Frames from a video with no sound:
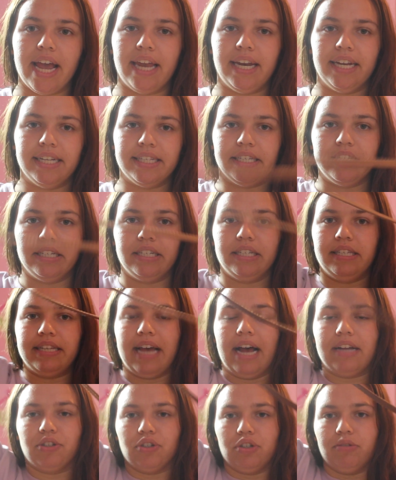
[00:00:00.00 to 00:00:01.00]
and it's a
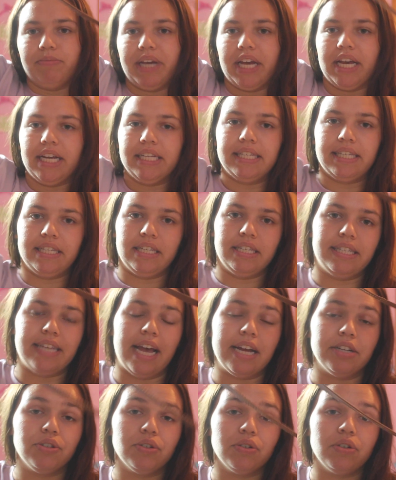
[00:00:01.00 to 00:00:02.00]
satchel, because
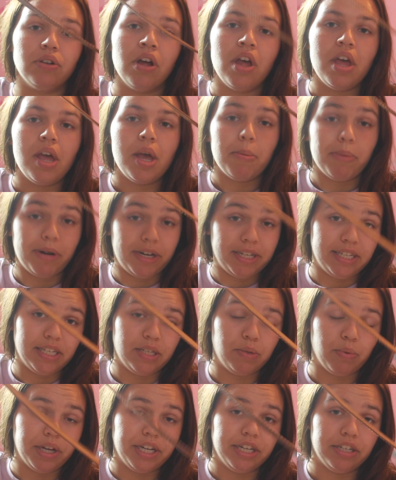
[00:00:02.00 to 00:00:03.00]
satchel
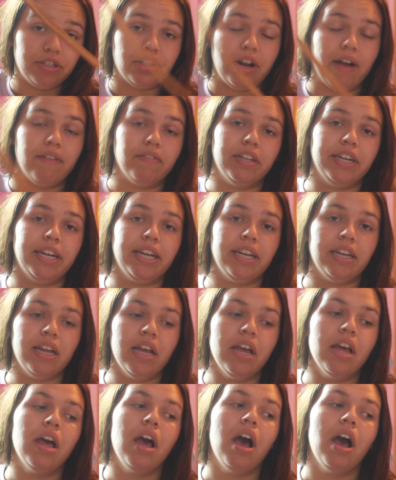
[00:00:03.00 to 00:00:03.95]
purses while you're traveling